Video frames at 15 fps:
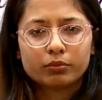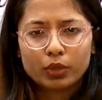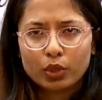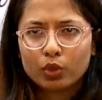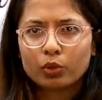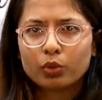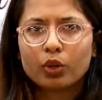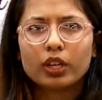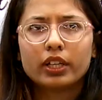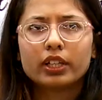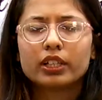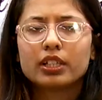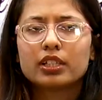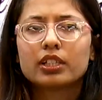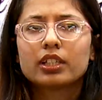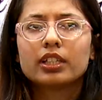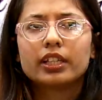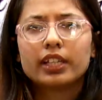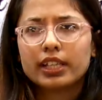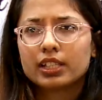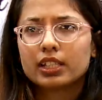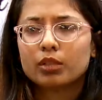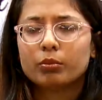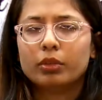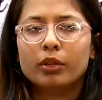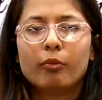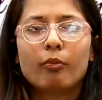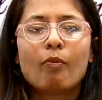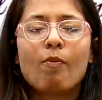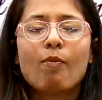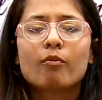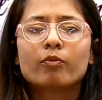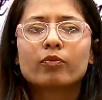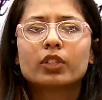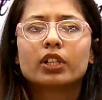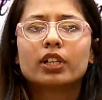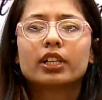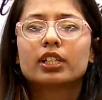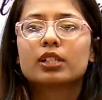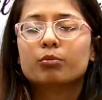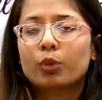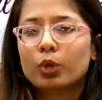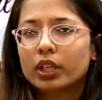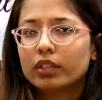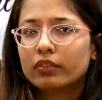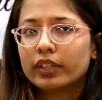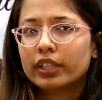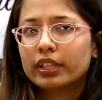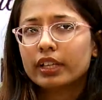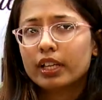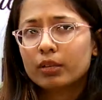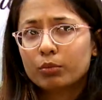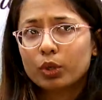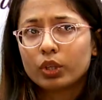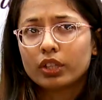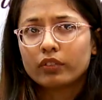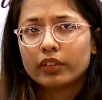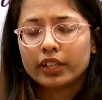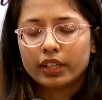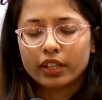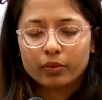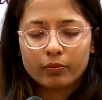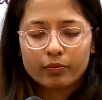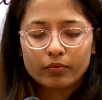true or it is reasonable. Third is motivated and motivating.